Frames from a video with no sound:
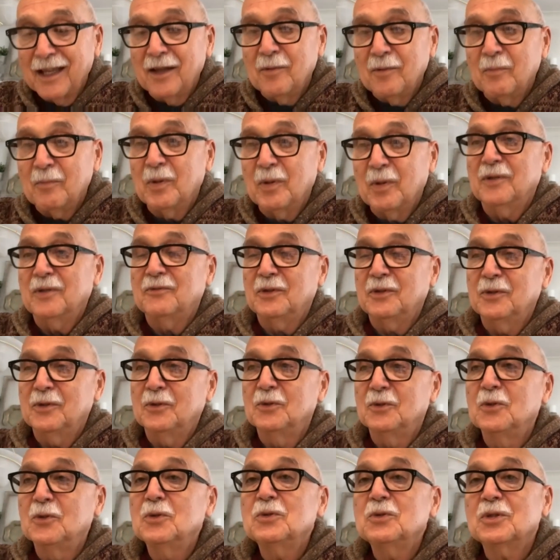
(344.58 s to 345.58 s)
But if you
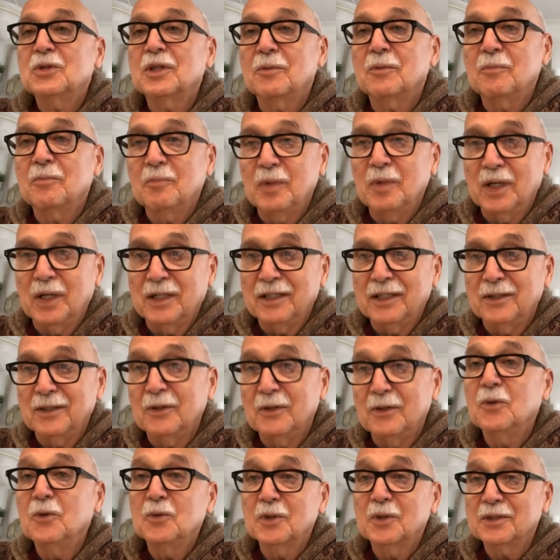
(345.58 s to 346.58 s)
knew somebody
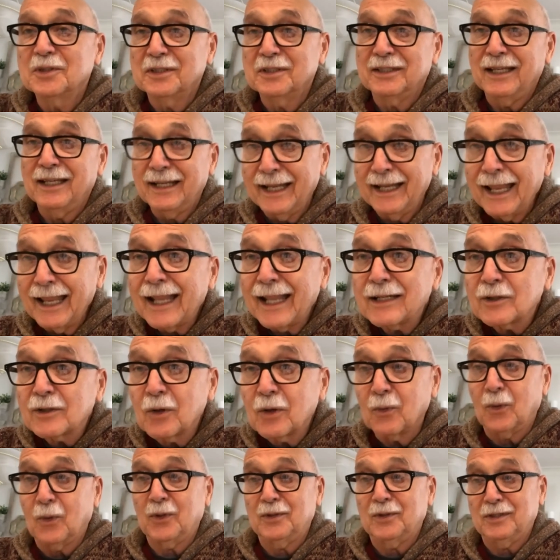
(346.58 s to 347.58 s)
who was at
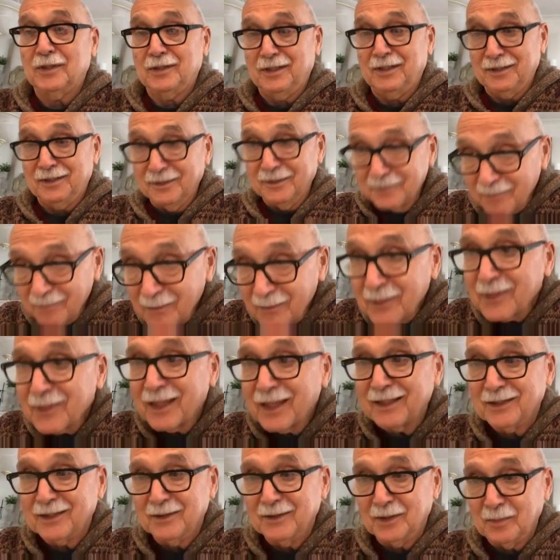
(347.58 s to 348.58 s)
headquarters
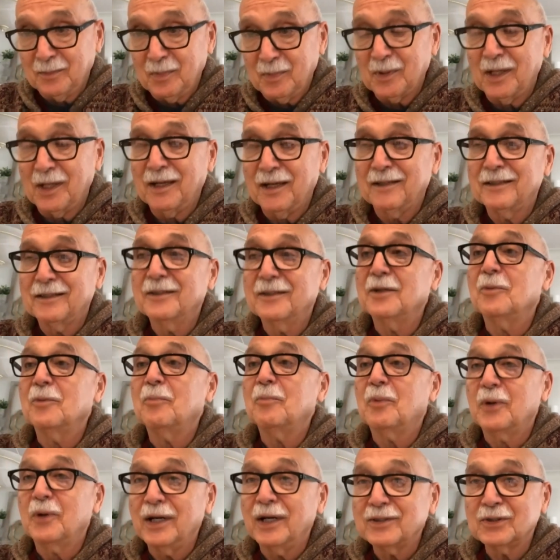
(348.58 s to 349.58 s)
that could apply a little
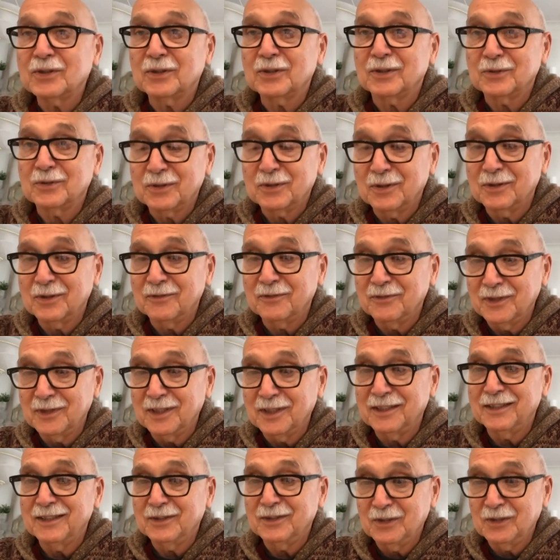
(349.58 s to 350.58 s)
pressure to the
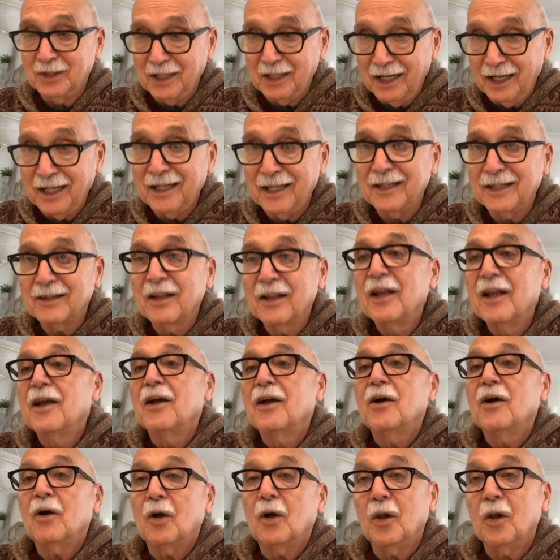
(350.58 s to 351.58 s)
village gate,
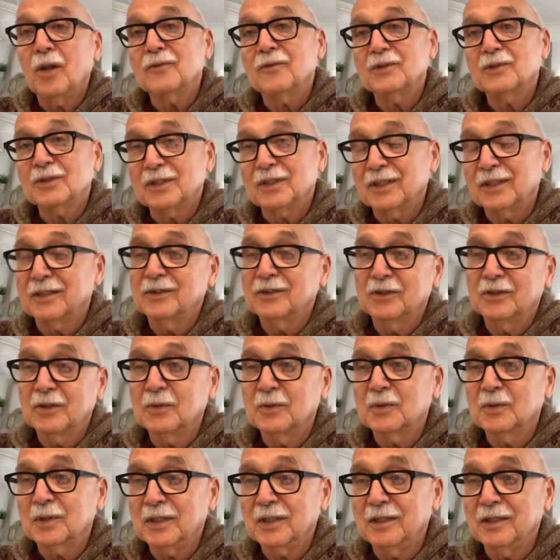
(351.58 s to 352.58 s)
all of a sudden you
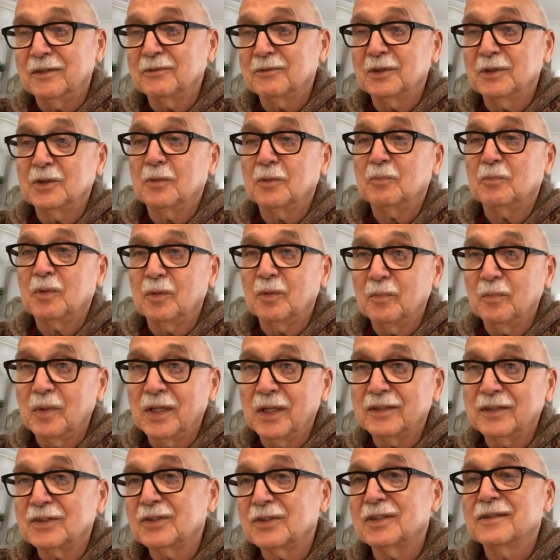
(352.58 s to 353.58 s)
were given the
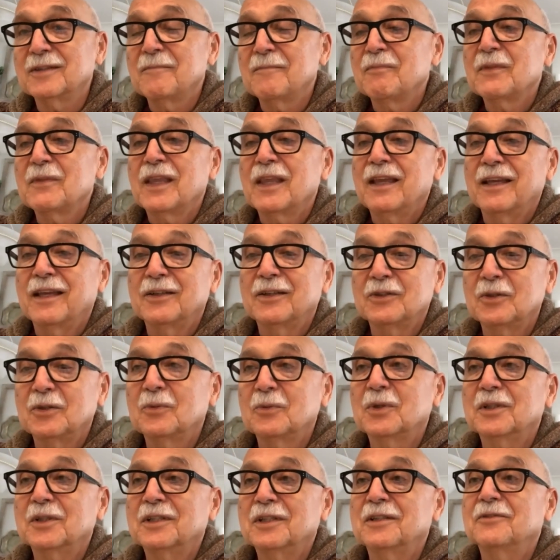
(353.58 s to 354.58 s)
permits and you
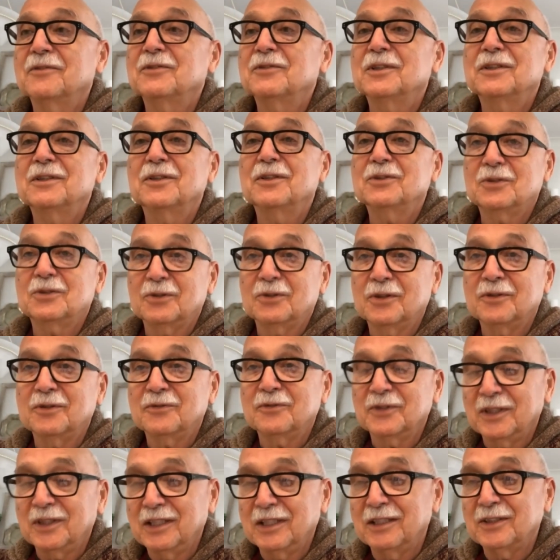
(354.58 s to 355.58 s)
were given the
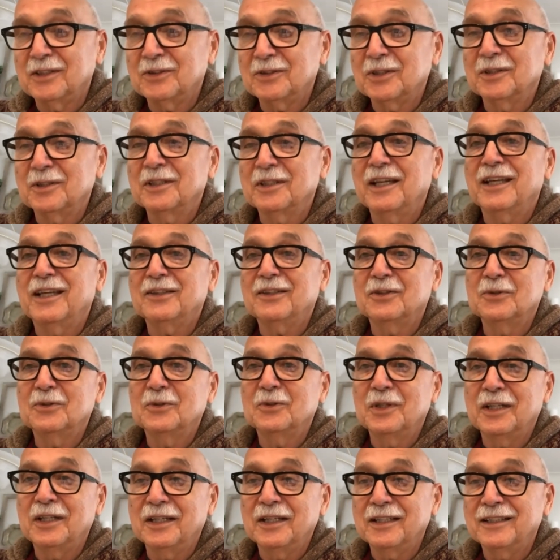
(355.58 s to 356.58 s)
certification that you
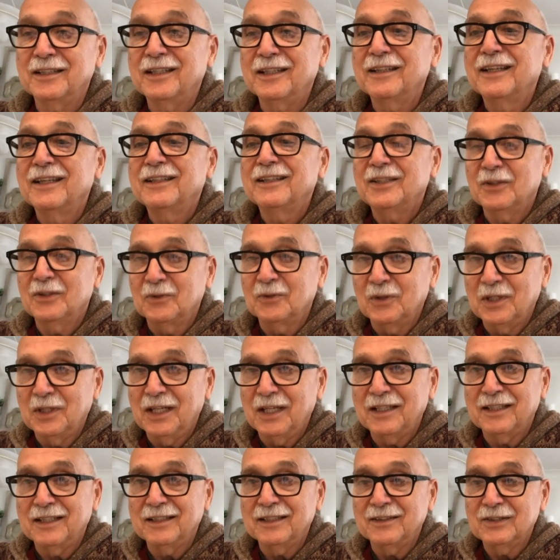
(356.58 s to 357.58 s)

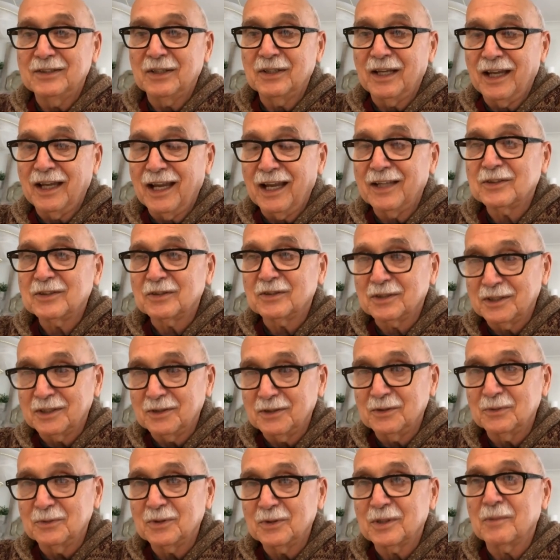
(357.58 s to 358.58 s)
needed to actually
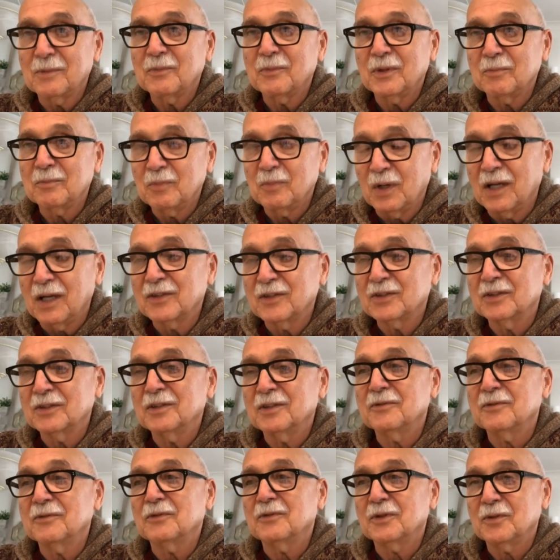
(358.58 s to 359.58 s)
do something
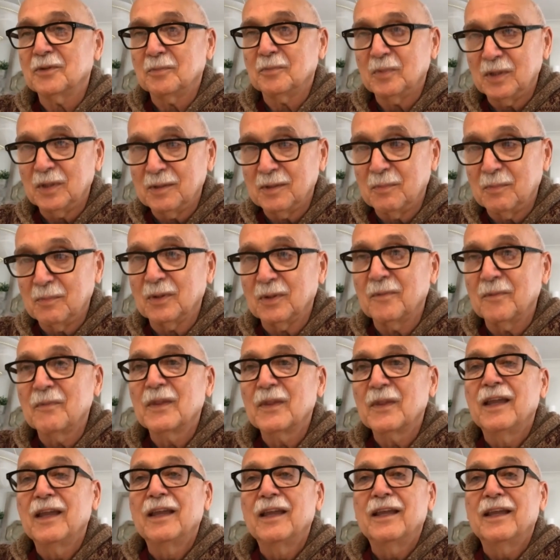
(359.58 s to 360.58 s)
positive for the people.
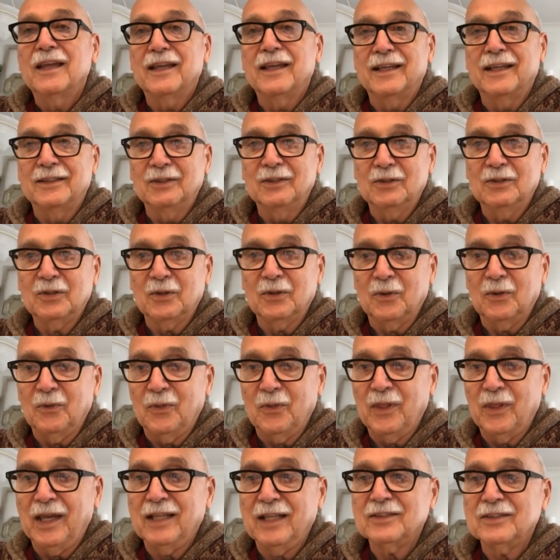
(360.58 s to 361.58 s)
And so
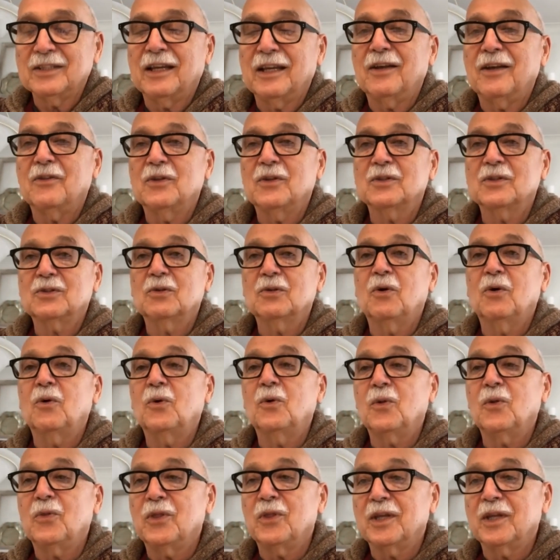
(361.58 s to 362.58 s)
that's how this
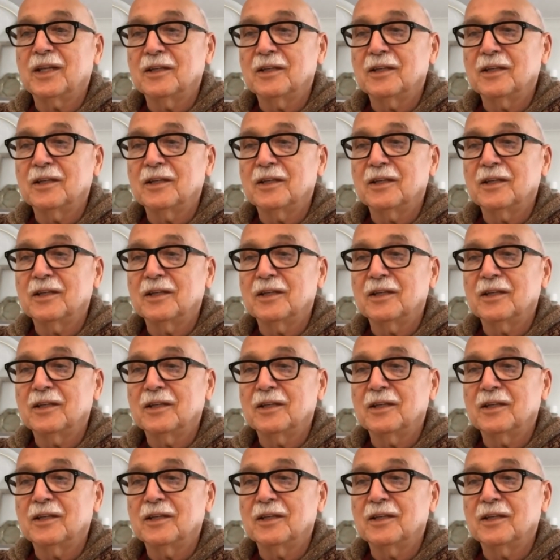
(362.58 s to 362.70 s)
whole thing